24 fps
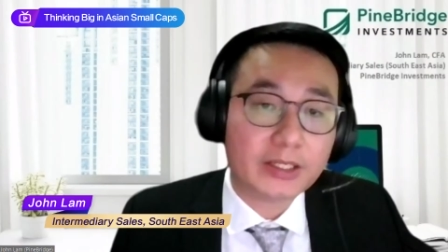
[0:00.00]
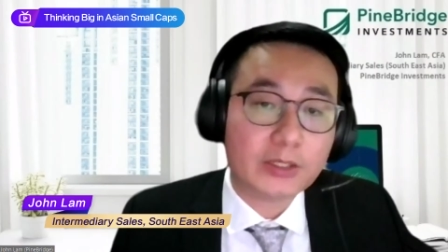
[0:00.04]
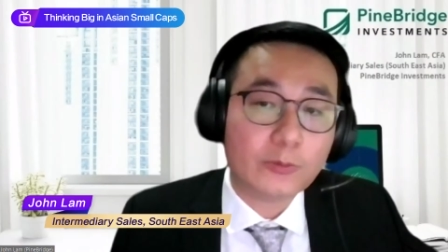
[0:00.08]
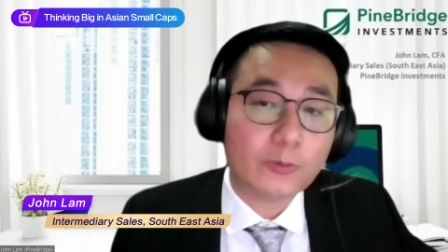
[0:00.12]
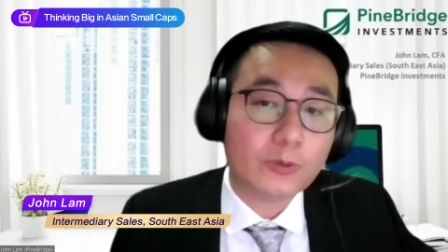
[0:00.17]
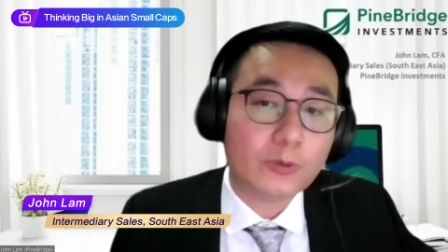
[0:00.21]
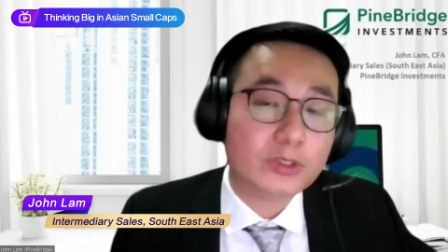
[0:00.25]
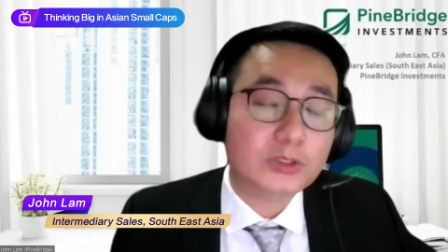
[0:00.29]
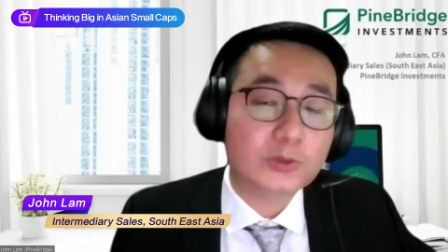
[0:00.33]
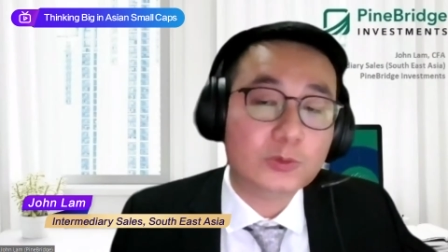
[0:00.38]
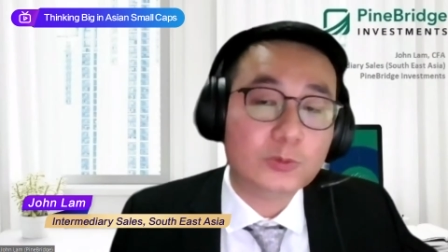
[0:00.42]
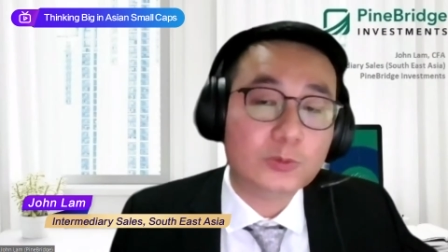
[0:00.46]

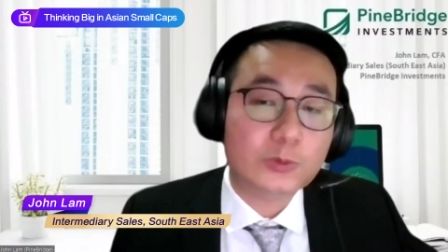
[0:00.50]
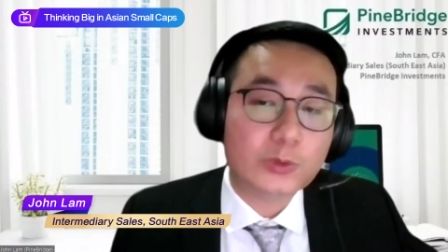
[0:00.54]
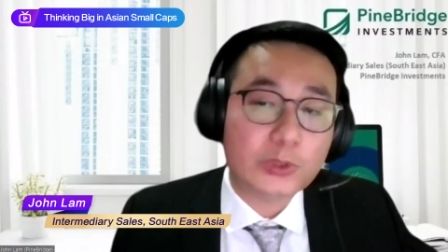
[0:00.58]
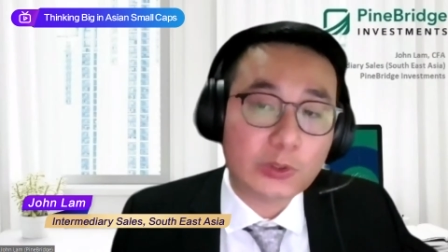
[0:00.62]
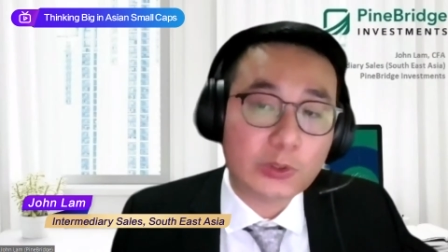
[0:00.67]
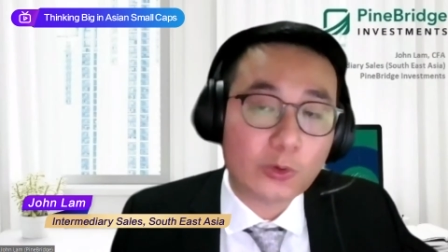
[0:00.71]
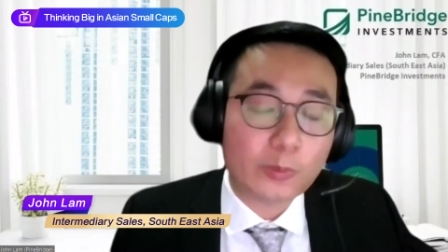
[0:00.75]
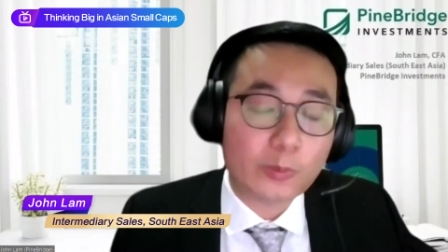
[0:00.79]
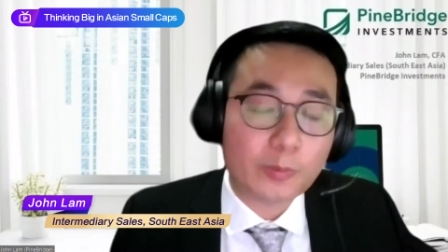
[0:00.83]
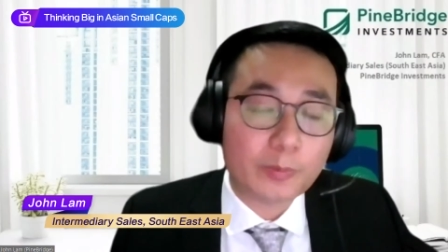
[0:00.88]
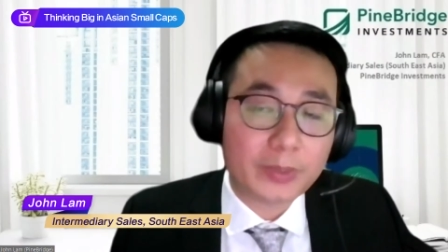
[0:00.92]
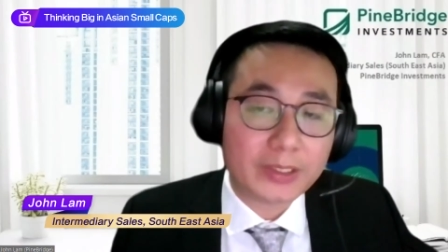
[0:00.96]
were to
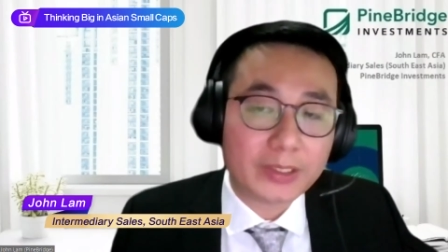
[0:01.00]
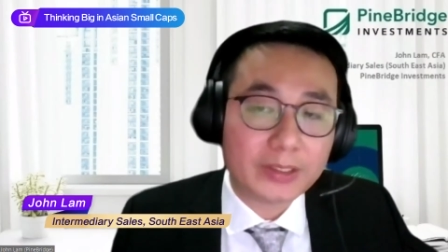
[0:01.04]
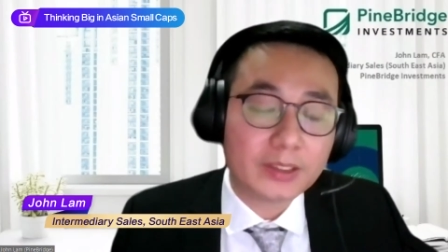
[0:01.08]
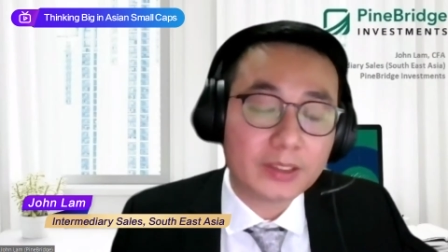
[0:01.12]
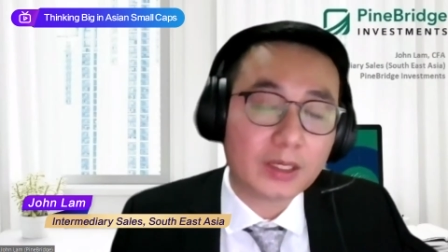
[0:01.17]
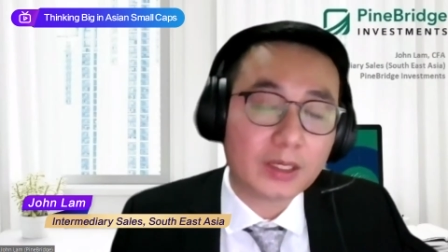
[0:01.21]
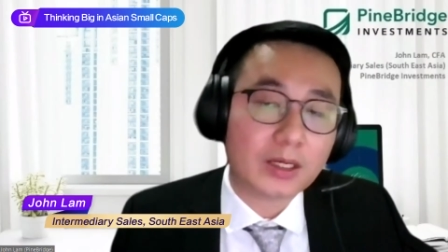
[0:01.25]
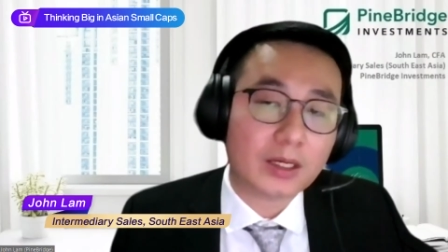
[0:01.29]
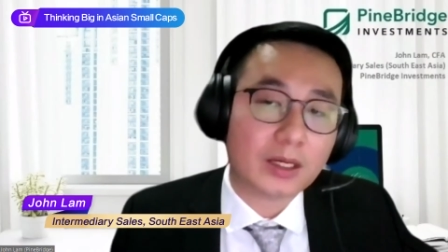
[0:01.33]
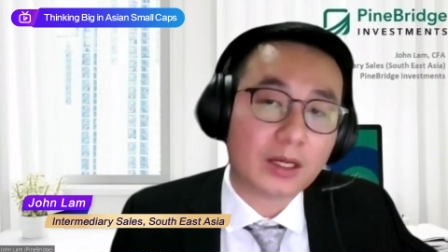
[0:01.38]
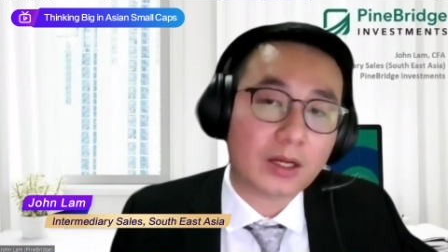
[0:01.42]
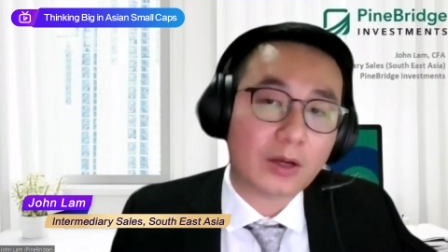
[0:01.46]
reopen,
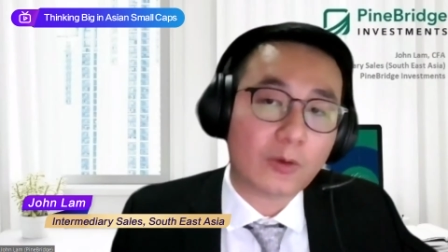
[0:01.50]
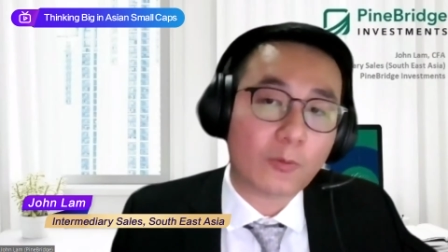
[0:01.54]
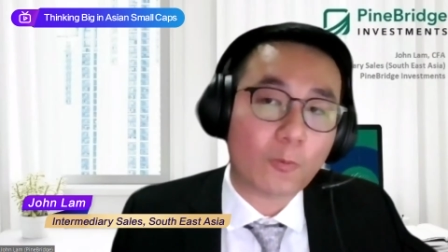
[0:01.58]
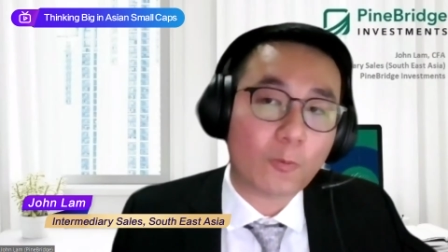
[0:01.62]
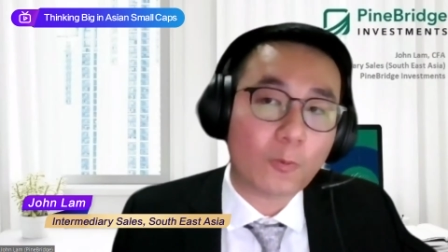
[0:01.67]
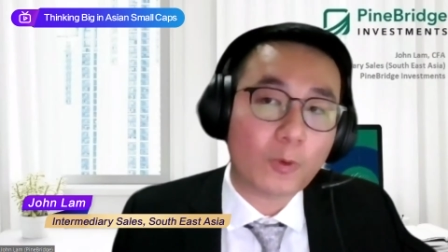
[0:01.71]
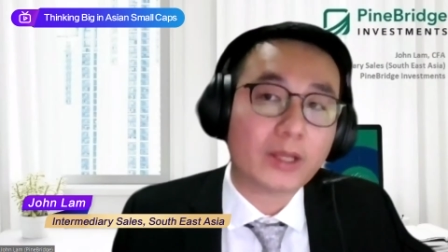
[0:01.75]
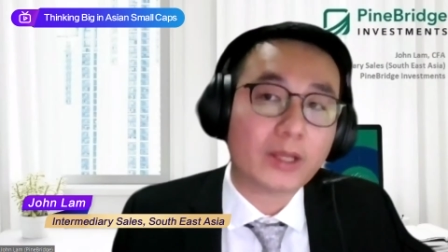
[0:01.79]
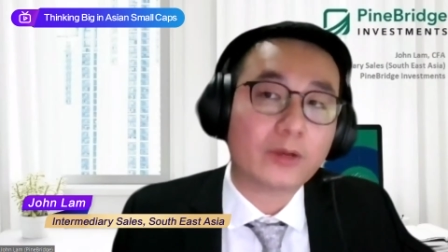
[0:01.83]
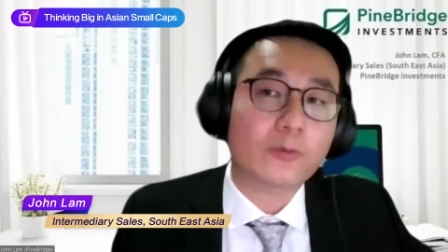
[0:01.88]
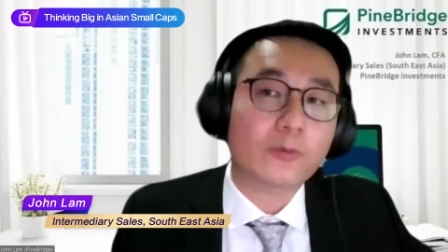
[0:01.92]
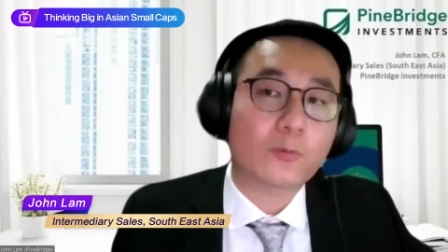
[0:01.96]

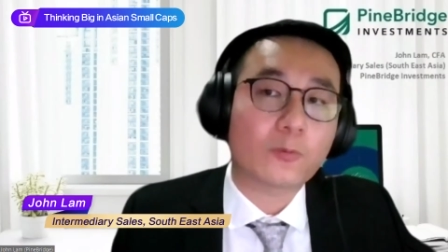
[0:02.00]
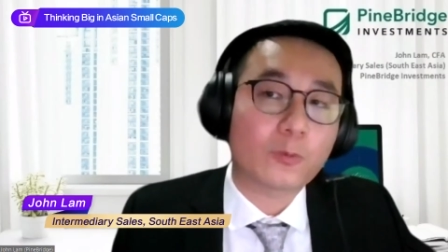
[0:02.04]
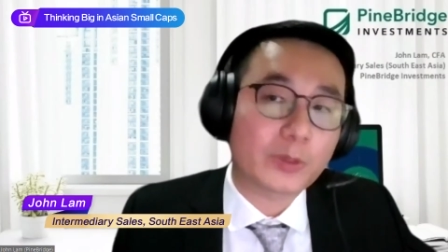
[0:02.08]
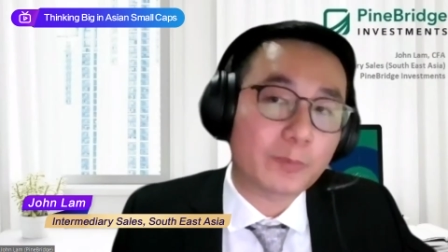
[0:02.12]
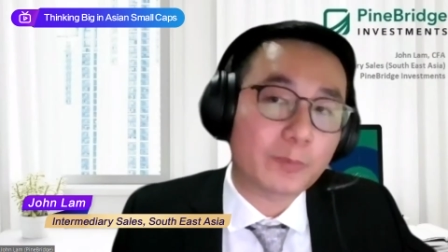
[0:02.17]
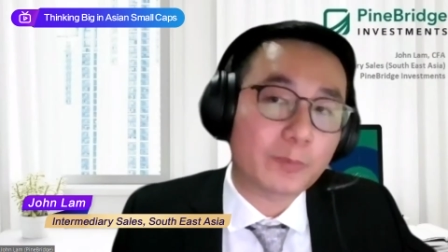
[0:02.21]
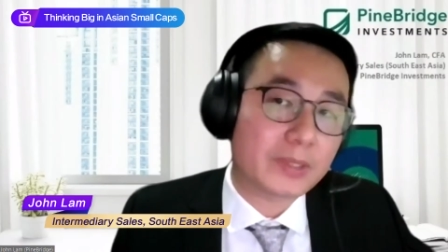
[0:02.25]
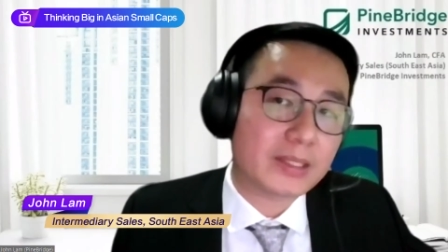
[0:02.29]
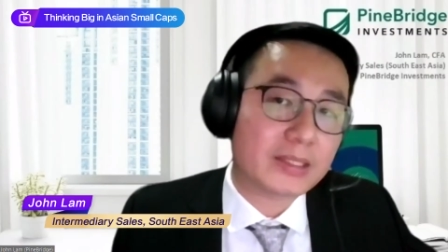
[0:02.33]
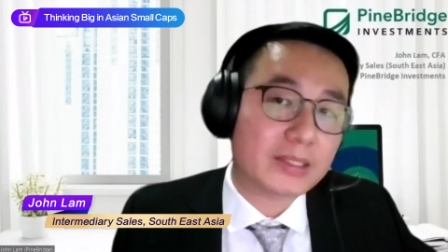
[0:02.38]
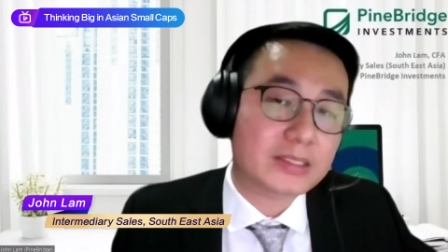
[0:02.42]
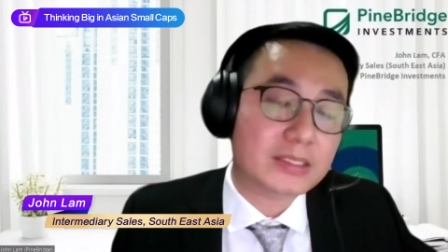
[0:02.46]
what would
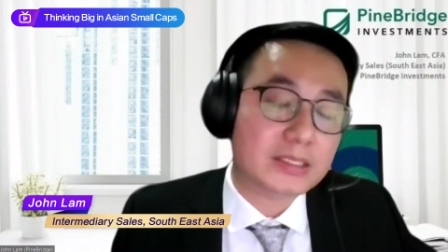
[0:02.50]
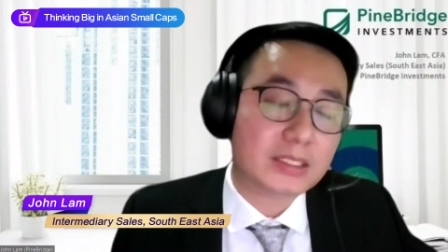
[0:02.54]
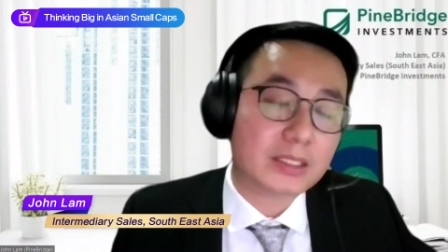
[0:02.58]
be